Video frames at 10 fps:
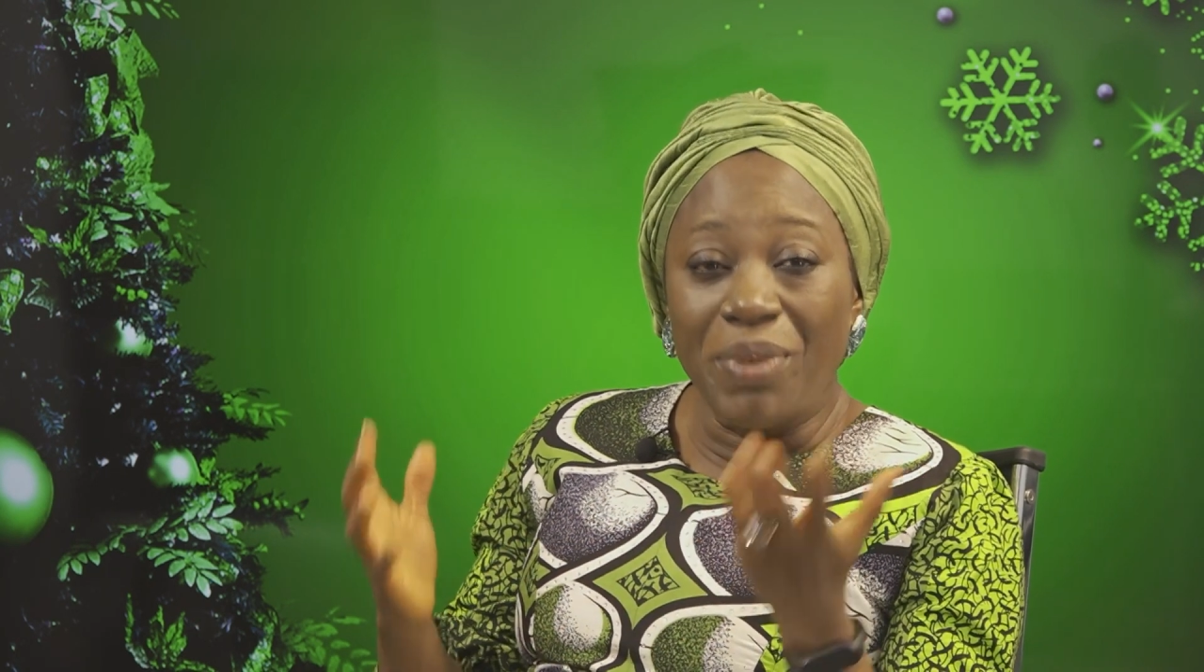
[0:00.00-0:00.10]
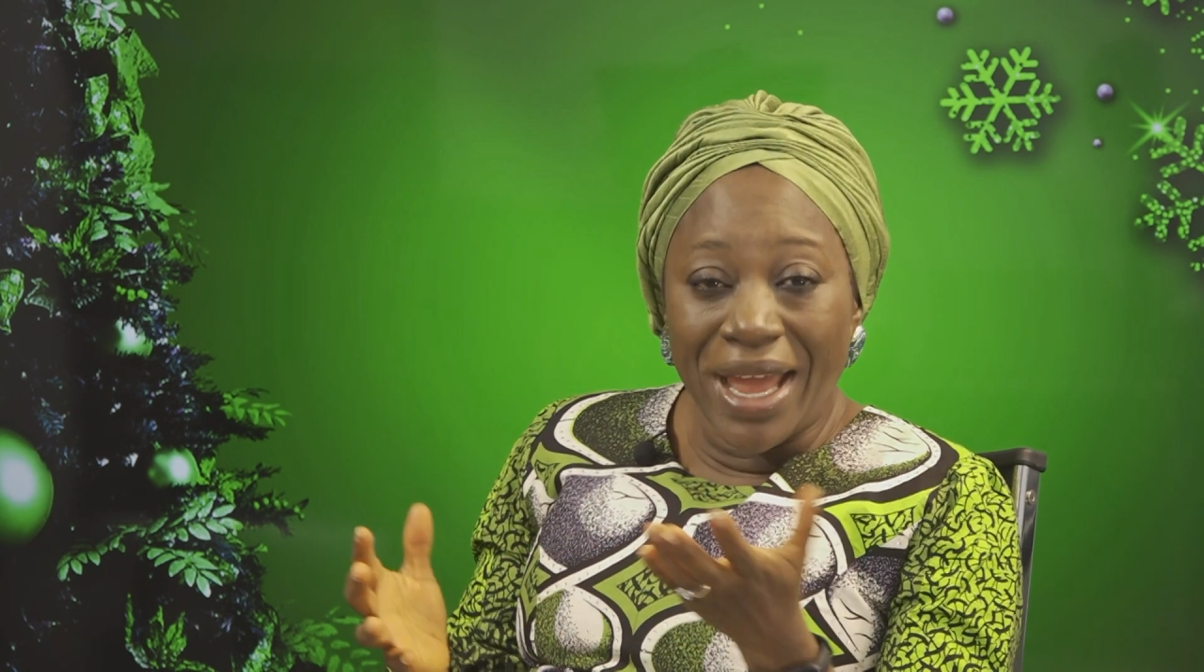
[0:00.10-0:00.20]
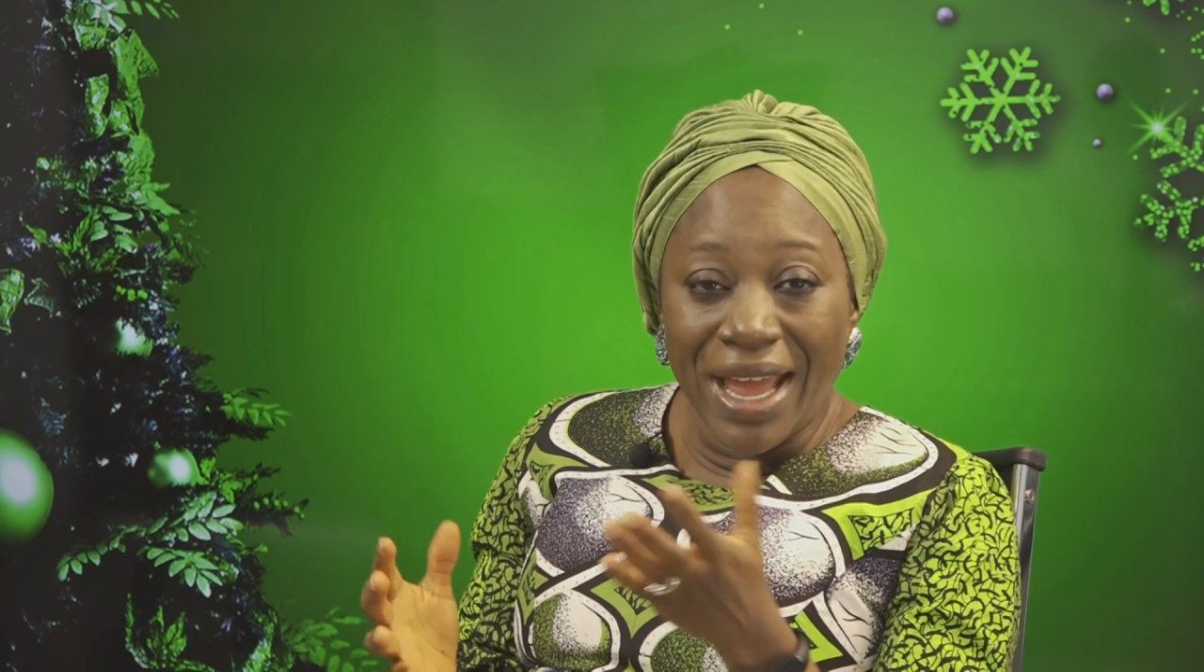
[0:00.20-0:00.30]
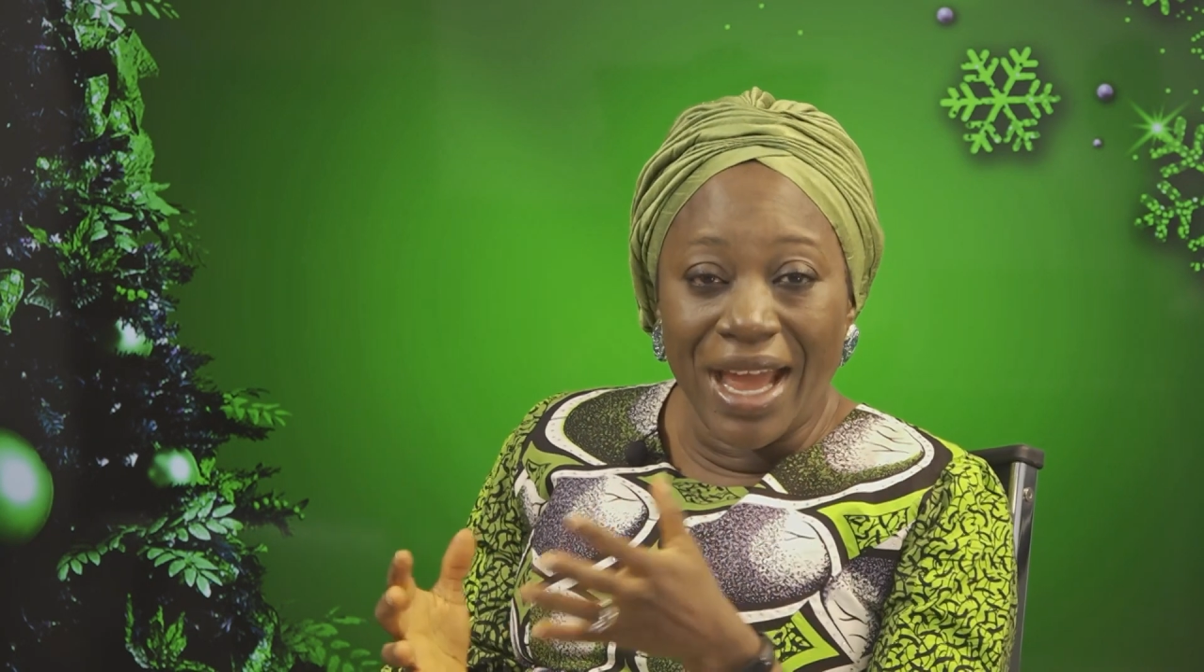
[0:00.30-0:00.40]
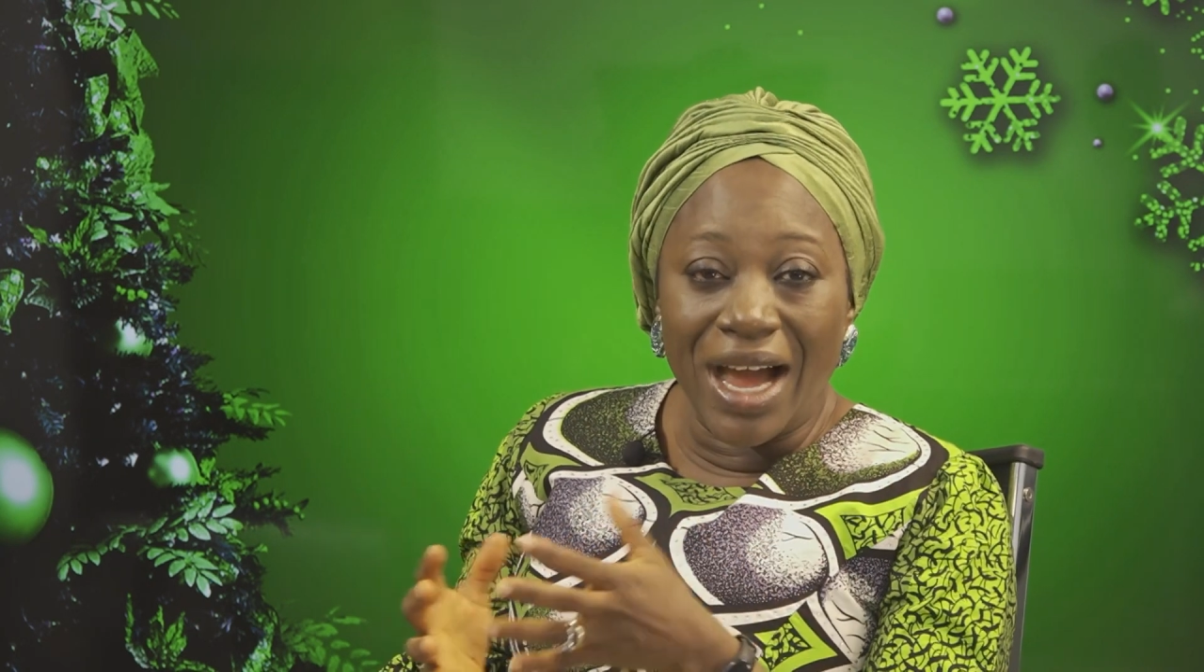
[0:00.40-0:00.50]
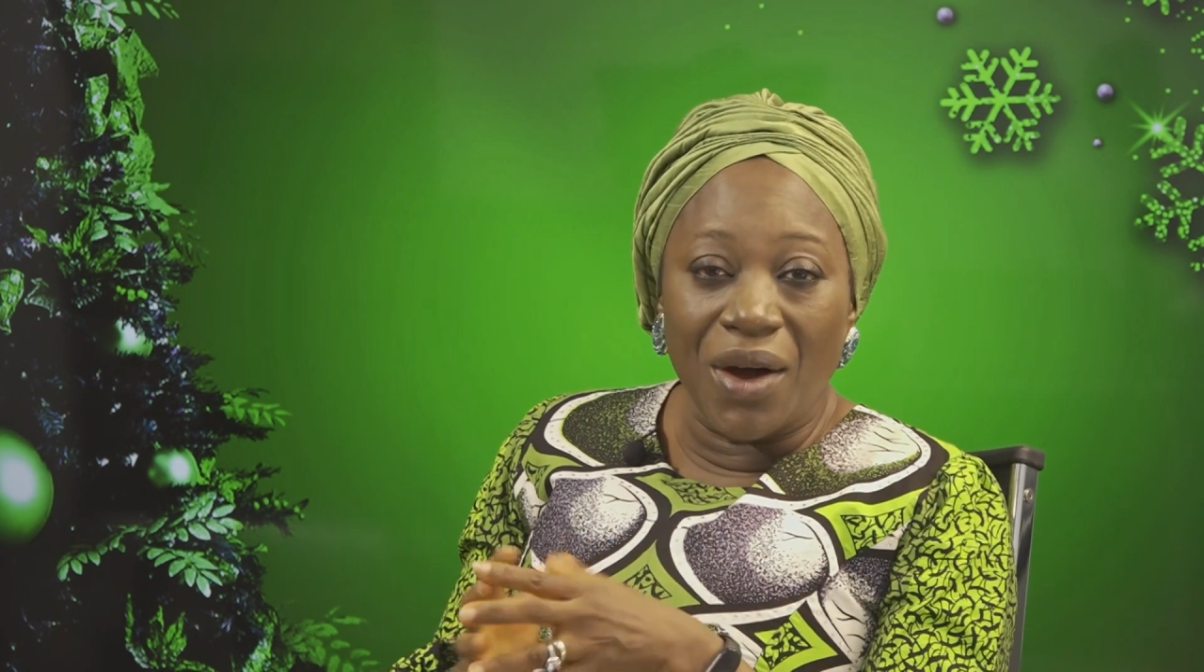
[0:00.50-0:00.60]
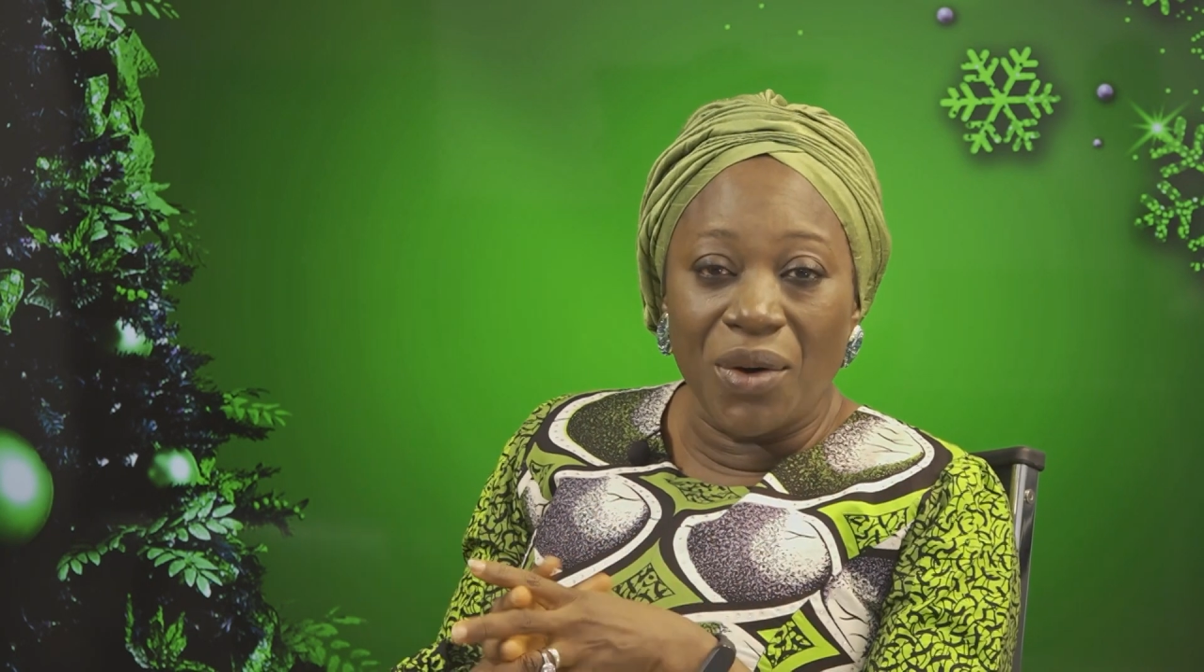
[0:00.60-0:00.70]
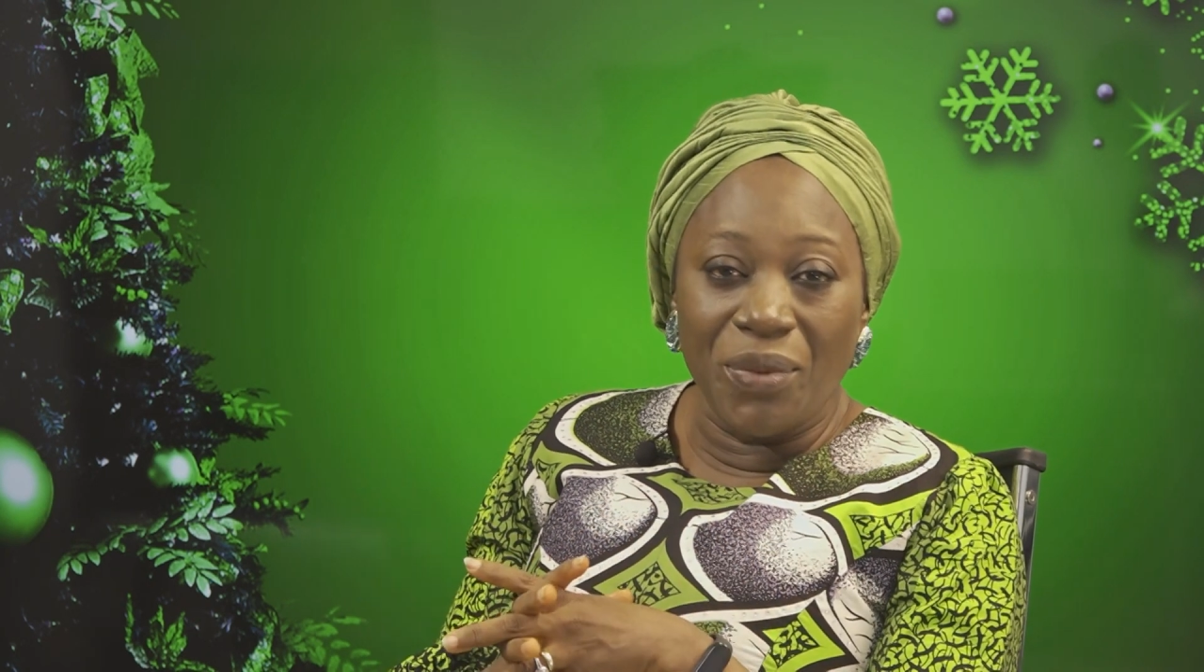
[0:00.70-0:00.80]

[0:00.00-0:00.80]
pay our